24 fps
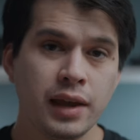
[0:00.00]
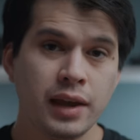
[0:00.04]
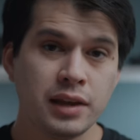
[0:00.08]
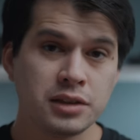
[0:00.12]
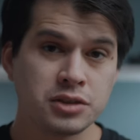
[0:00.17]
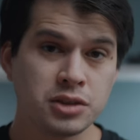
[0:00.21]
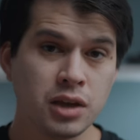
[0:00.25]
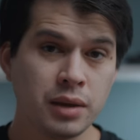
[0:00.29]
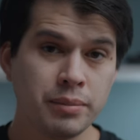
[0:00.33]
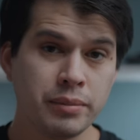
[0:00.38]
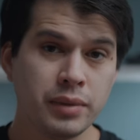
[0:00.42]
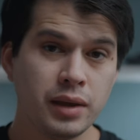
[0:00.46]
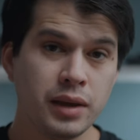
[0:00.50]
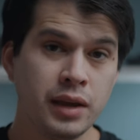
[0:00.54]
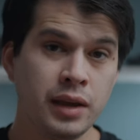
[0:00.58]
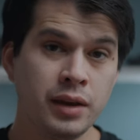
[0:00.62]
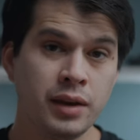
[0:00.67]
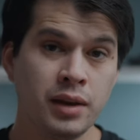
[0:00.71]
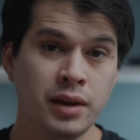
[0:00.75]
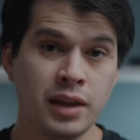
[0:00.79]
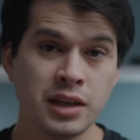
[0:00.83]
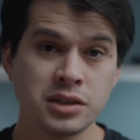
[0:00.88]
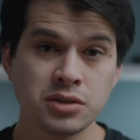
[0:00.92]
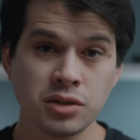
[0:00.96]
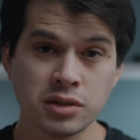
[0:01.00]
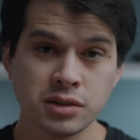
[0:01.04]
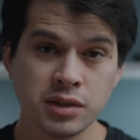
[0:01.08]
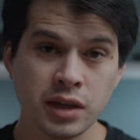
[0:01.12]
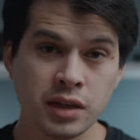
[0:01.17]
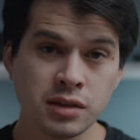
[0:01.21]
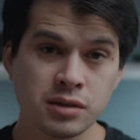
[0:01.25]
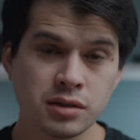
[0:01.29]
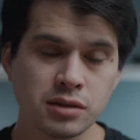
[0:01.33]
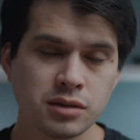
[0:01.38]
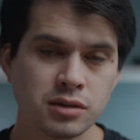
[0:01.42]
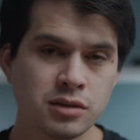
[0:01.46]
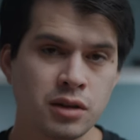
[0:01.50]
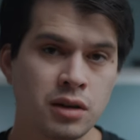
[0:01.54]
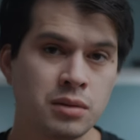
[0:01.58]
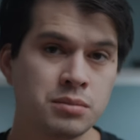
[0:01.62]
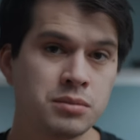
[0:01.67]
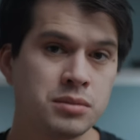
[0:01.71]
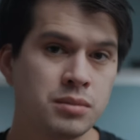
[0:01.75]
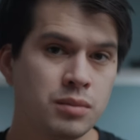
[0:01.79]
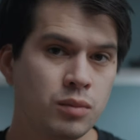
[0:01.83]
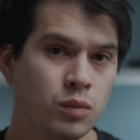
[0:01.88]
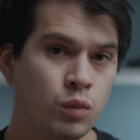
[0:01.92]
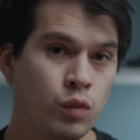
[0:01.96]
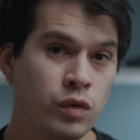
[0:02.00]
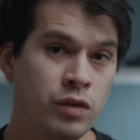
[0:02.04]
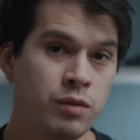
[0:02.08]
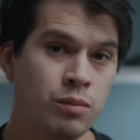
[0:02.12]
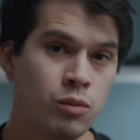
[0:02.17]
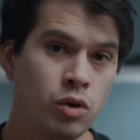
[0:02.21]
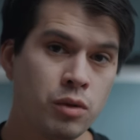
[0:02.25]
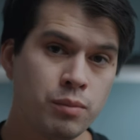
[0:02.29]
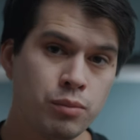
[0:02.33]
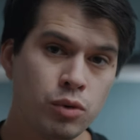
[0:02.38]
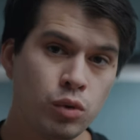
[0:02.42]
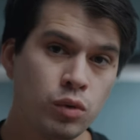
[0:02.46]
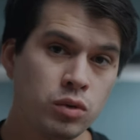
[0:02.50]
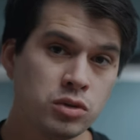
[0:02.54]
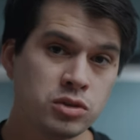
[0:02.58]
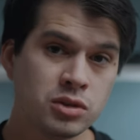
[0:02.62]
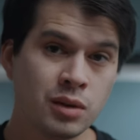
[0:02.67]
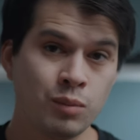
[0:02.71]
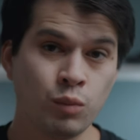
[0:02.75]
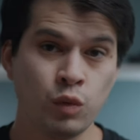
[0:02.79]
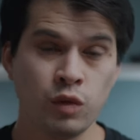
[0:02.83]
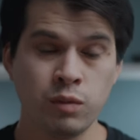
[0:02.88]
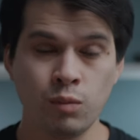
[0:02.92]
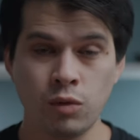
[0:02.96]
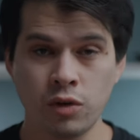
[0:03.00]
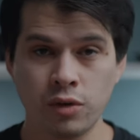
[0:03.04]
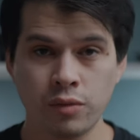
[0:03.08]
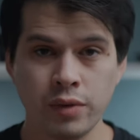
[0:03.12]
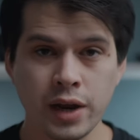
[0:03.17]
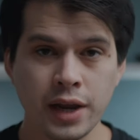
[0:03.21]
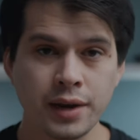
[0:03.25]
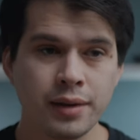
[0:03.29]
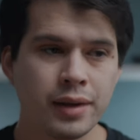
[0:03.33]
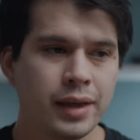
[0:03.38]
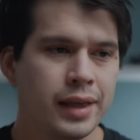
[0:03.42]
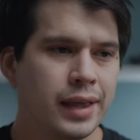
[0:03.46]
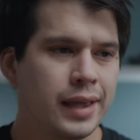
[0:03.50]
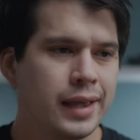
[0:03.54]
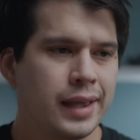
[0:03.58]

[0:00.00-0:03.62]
Some in lesser sense, some with more blue, some with more red.